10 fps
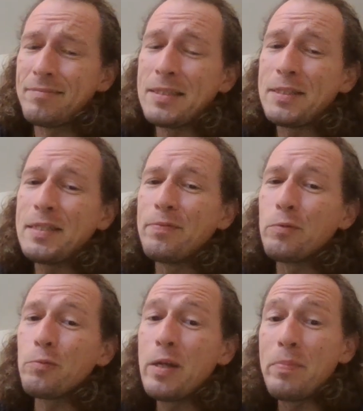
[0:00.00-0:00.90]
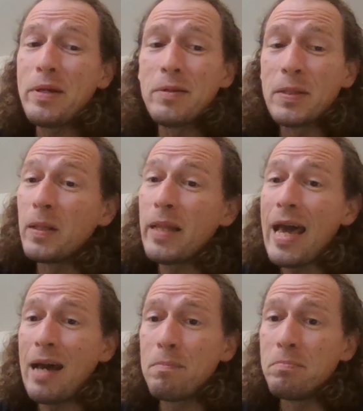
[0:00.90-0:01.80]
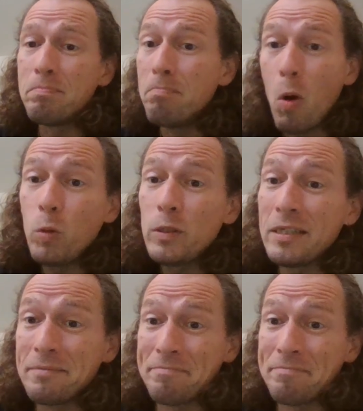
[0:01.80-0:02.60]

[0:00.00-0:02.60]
and see if it reappears in the lab, moldy.